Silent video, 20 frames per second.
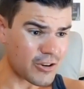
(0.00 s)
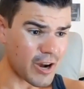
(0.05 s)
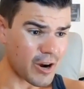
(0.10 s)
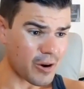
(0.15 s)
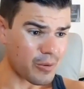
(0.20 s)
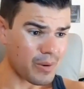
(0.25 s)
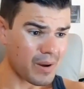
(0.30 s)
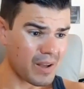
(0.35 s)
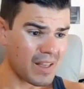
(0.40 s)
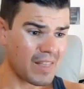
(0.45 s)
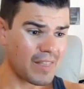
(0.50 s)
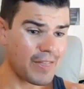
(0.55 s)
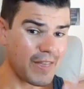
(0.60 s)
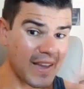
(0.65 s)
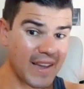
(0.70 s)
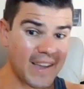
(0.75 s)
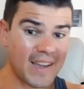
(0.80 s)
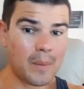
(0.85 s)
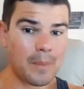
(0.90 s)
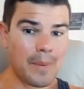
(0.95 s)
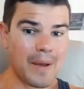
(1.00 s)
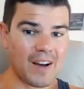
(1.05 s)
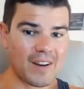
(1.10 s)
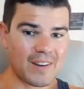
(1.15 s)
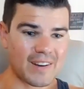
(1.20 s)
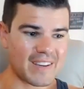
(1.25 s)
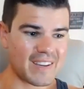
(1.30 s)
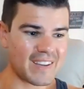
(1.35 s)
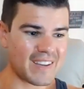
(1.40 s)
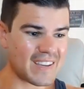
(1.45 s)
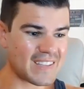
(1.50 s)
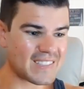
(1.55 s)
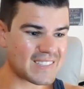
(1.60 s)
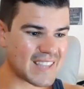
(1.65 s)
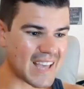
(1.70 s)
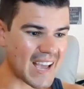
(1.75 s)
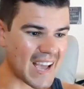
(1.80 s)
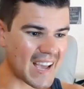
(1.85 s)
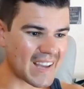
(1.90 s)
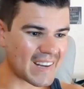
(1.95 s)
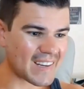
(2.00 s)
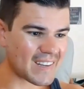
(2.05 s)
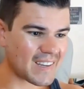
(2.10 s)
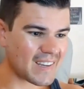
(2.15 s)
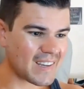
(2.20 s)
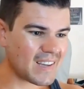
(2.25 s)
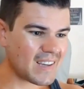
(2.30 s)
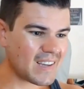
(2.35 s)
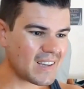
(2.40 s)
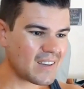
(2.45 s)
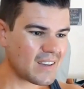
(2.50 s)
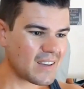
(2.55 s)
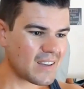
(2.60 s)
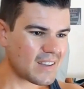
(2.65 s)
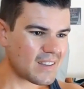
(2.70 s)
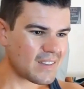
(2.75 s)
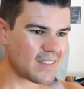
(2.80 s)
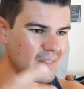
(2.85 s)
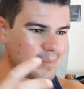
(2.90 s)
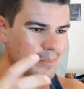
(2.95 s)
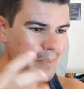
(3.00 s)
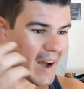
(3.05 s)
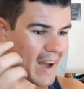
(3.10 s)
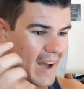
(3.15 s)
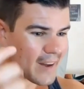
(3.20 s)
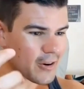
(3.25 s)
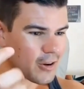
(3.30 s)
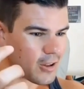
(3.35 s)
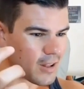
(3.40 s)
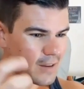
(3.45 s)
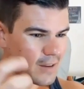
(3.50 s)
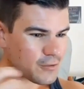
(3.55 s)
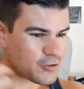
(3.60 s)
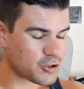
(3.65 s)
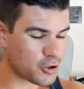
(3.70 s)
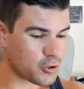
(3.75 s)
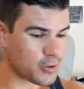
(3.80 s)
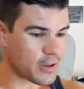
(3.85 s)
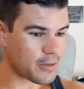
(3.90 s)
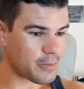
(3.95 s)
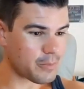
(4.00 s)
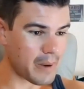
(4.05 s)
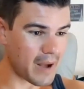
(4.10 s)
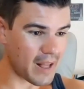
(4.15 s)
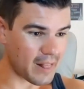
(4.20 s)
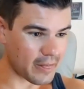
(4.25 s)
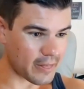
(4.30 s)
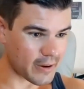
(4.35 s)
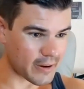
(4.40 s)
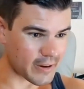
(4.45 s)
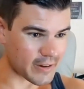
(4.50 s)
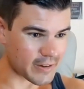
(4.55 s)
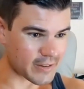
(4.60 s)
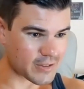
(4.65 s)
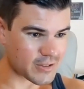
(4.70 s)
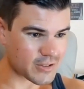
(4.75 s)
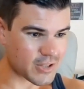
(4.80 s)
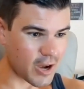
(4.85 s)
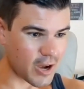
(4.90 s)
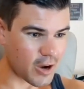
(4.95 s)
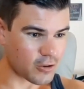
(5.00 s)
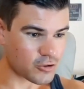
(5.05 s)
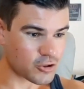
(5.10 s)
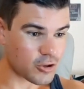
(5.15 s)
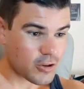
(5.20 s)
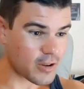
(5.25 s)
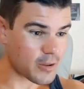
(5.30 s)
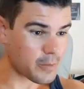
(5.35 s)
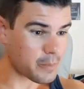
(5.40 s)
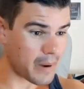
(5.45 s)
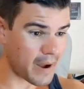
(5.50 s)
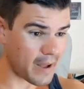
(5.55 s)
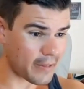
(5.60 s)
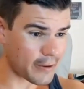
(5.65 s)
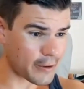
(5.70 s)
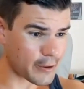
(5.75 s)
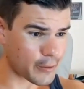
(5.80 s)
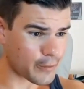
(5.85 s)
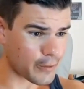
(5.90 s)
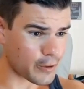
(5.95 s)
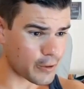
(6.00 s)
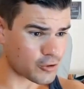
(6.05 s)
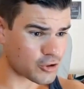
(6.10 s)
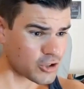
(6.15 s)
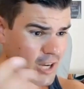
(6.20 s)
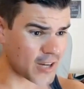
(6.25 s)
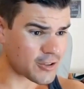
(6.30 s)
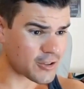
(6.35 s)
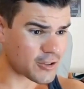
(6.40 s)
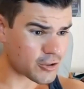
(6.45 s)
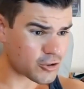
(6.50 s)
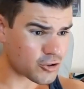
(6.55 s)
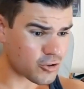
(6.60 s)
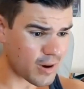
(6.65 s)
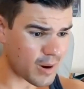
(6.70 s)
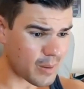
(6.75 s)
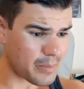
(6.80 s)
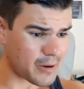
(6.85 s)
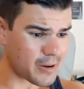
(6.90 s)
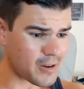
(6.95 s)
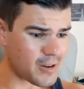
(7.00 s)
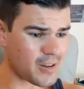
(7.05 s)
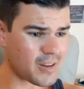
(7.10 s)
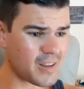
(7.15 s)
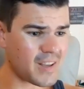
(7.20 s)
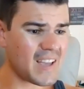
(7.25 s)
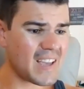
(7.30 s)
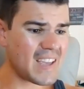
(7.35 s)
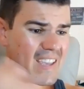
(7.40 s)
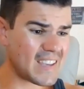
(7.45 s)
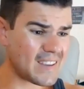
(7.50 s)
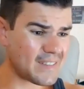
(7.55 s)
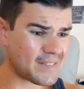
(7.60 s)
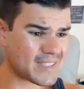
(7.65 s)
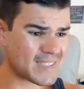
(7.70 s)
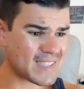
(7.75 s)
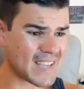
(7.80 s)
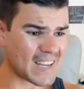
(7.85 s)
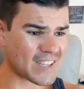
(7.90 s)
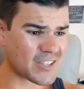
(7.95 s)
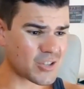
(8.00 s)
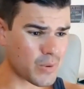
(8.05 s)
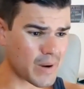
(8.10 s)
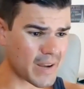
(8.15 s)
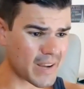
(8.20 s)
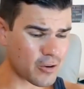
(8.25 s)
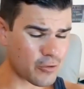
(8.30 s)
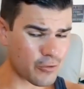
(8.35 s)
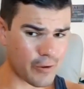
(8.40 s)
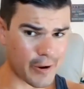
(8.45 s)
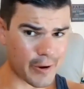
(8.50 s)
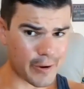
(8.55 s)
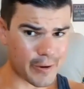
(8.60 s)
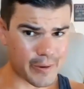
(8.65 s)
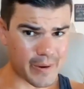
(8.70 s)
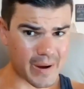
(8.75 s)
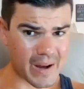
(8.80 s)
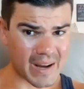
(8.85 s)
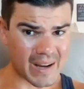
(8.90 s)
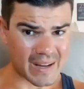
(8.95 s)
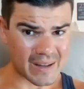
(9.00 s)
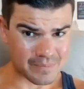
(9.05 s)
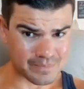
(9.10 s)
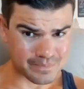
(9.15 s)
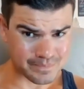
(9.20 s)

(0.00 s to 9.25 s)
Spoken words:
think about it is that model of Judith Butler. So Judith Butler wrote Gender Trouble. Eve Sedgwick wrote